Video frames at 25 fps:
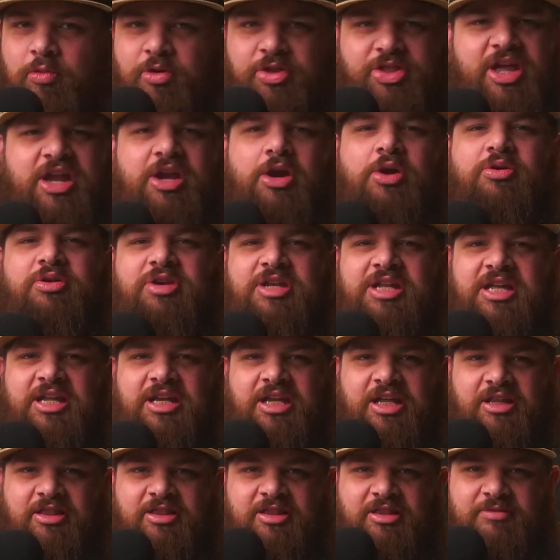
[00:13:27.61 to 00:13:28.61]
well, they don't
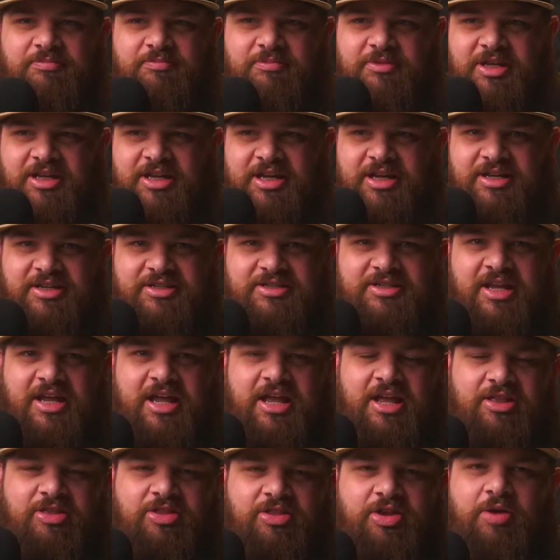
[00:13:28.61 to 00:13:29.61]
need it because
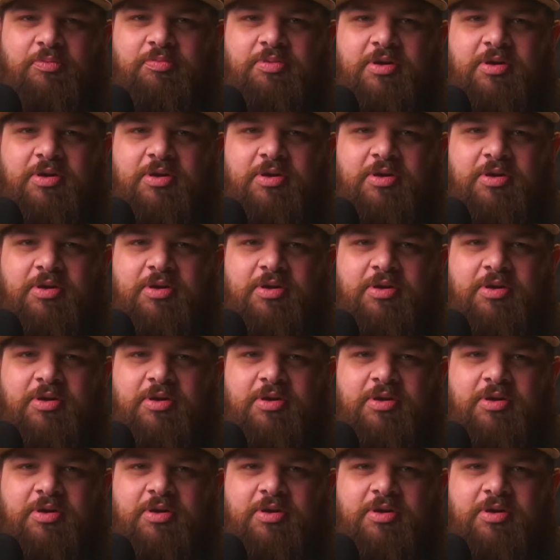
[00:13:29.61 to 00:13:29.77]
they're